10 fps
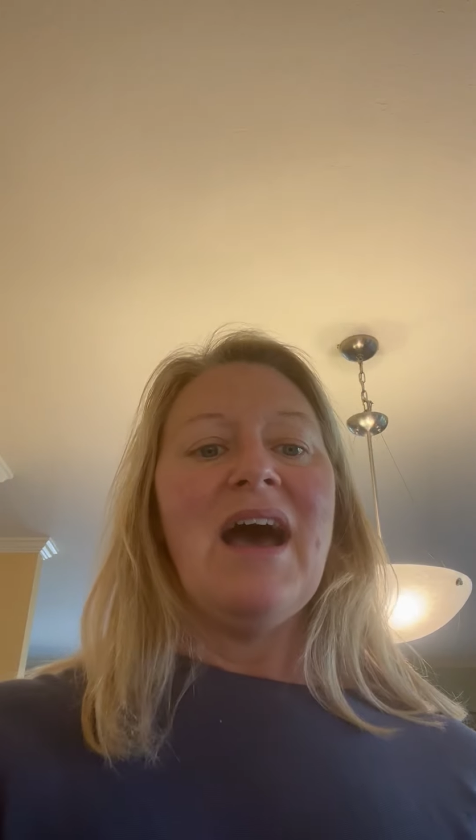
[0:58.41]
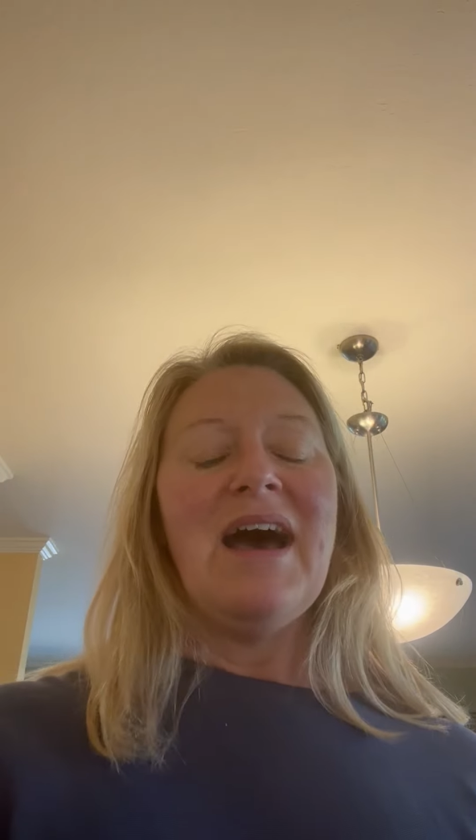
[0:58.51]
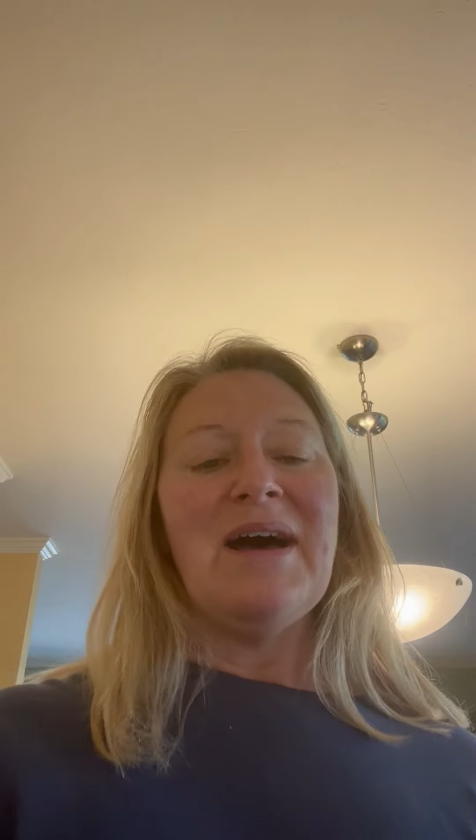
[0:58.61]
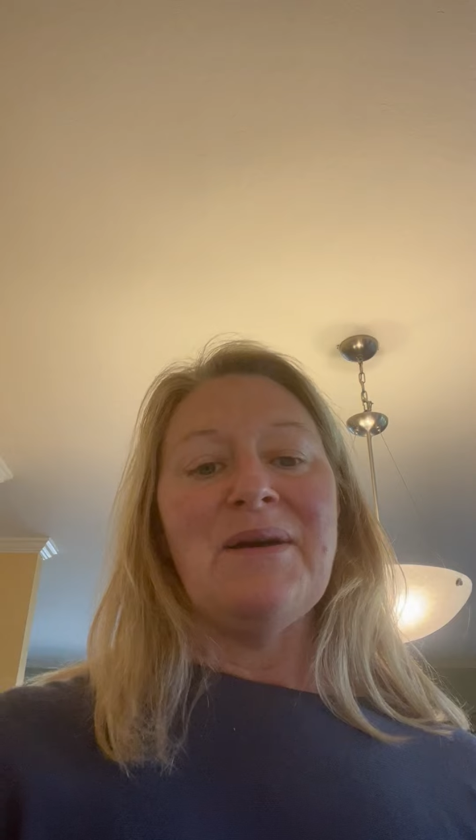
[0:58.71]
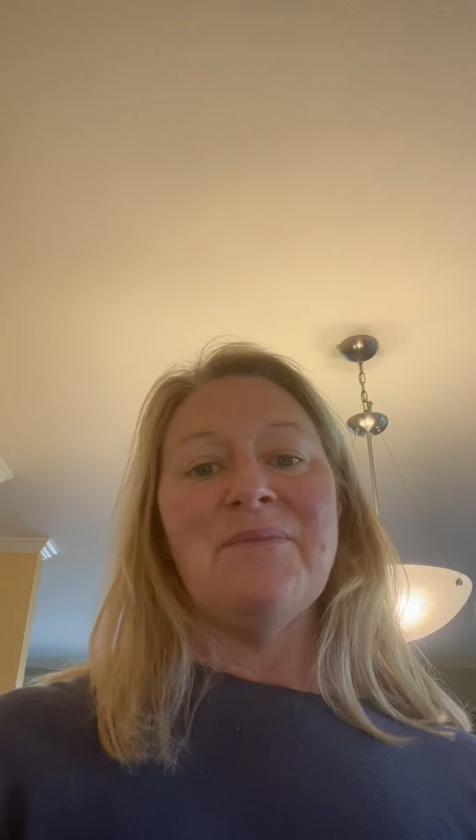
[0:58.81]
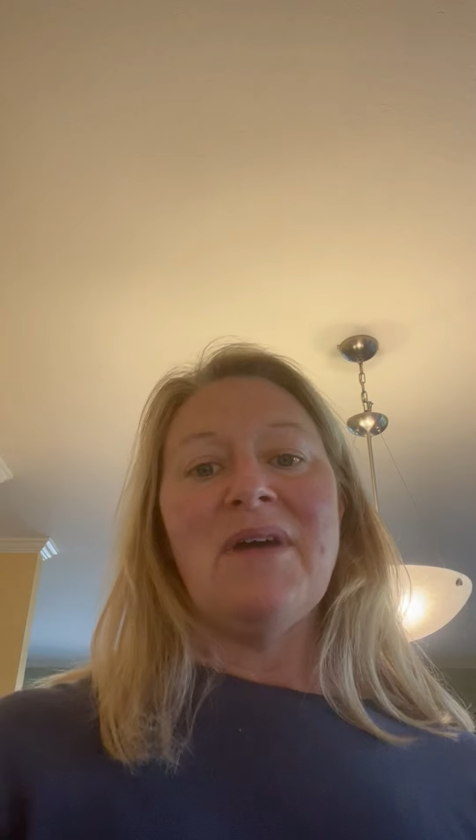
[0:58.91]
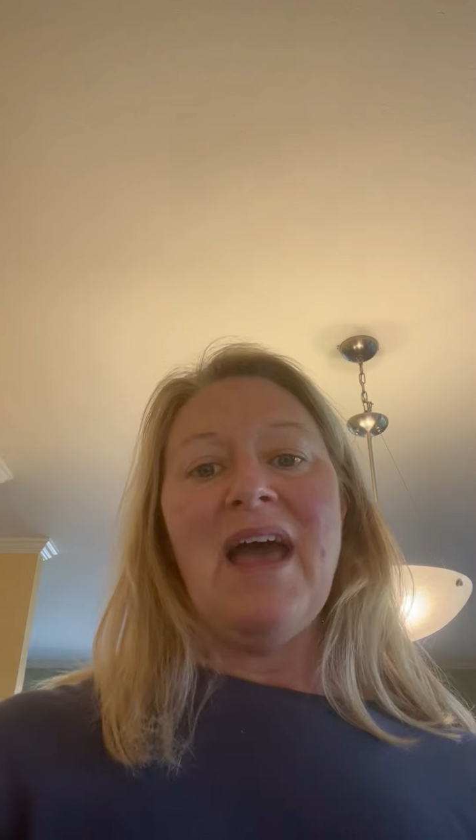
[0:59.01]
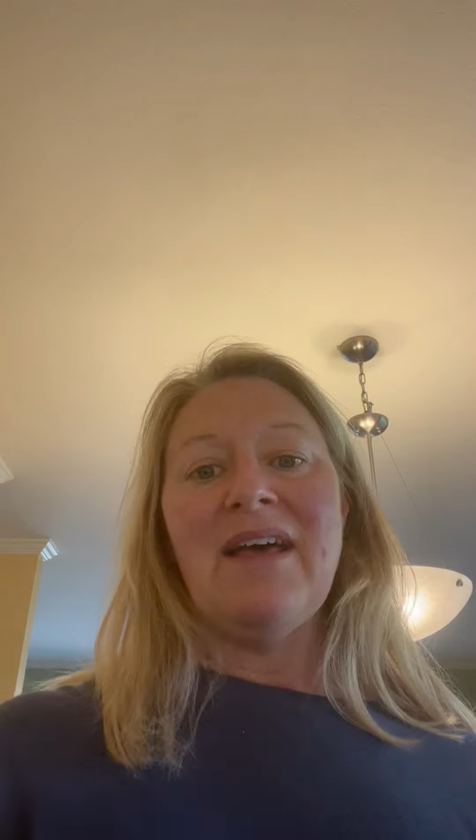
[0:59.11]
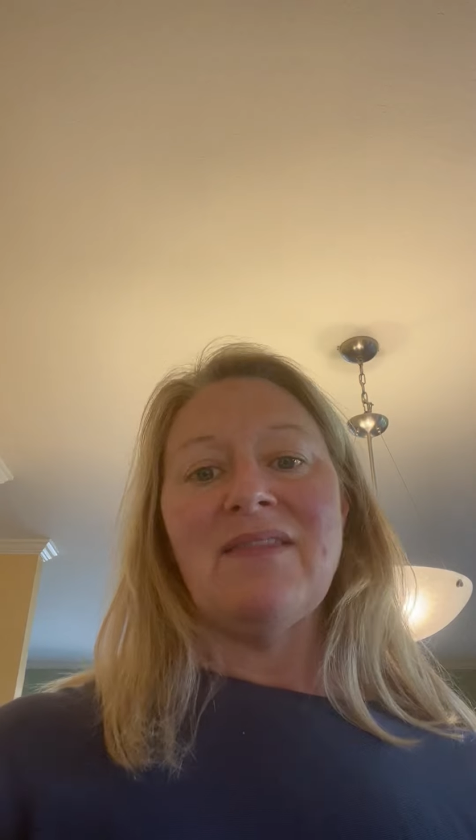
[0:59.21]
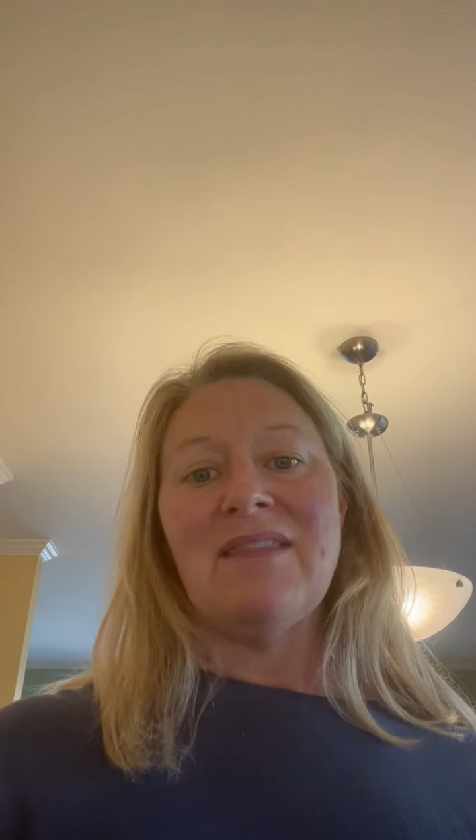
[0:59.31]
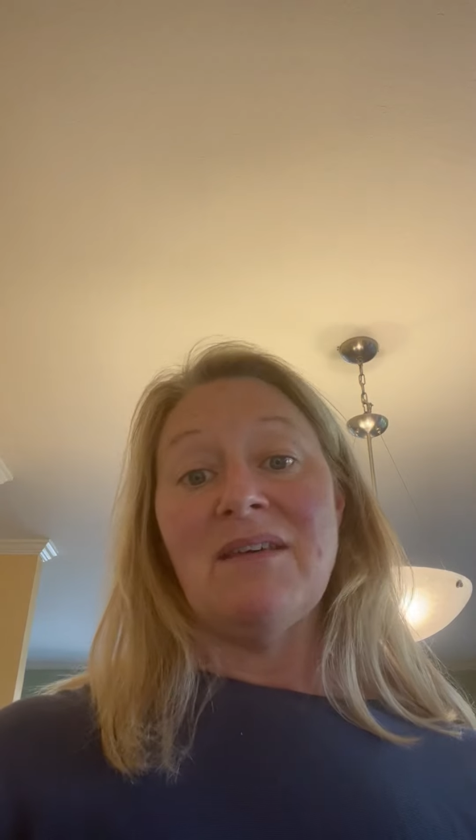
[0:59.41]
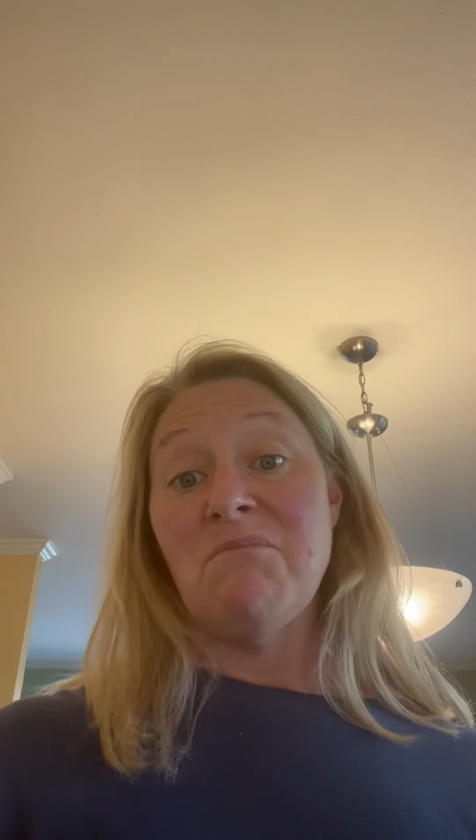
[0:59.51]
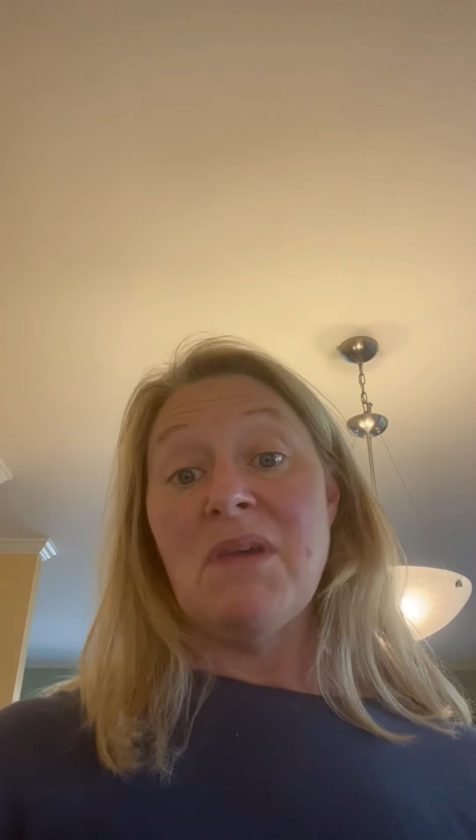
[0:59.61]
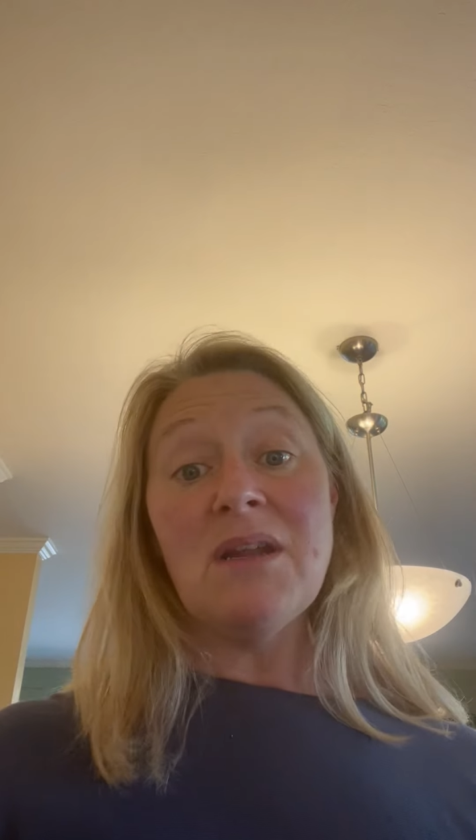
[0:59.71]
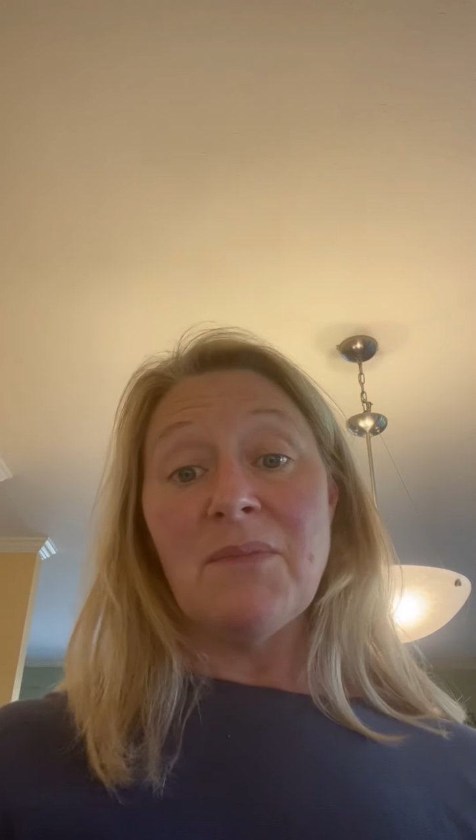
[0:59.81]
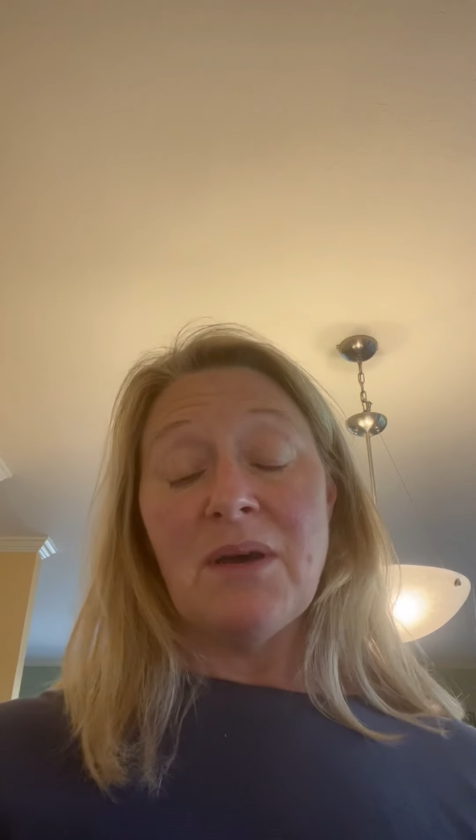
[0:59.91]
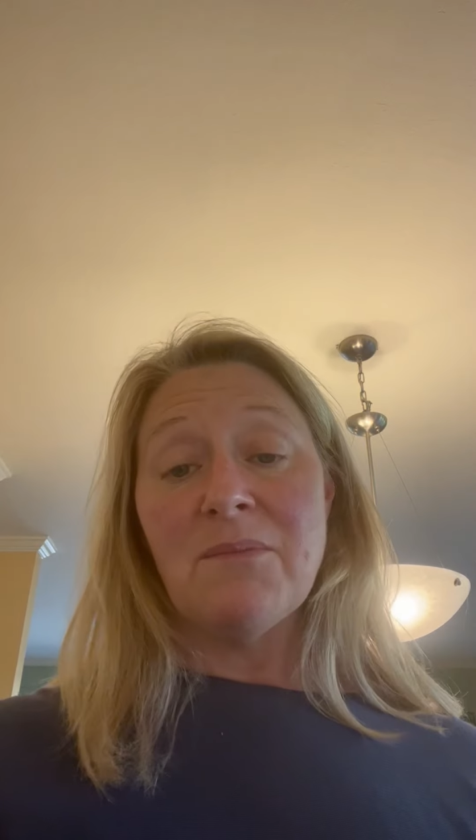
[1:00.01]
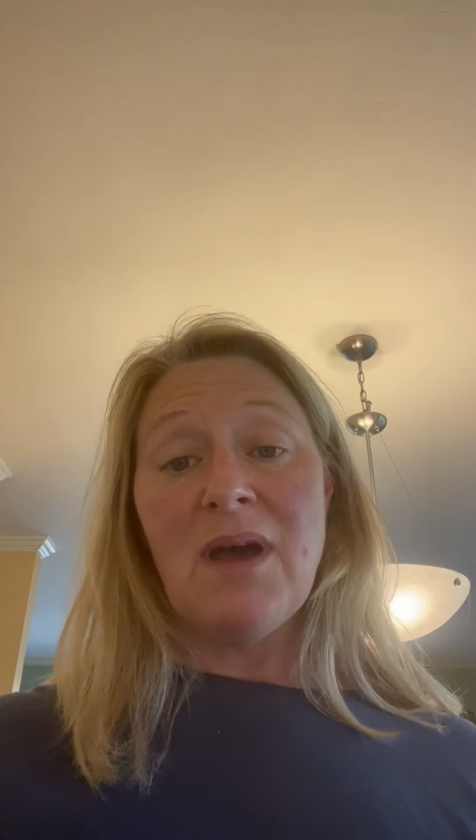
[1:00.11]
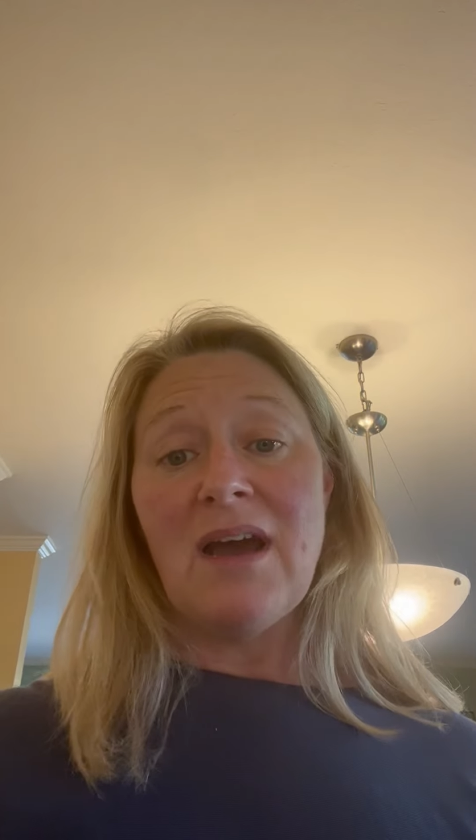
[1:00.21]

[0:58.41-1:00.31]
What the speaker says: at the minimum